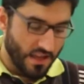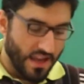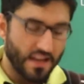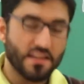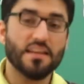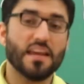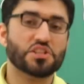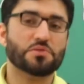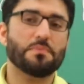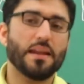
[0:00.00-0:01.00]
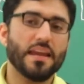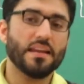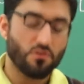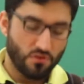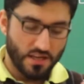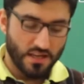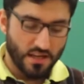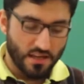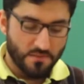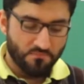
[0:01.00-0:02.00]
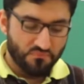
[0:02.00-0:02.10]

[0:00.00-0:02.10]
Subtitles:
and he explained, or he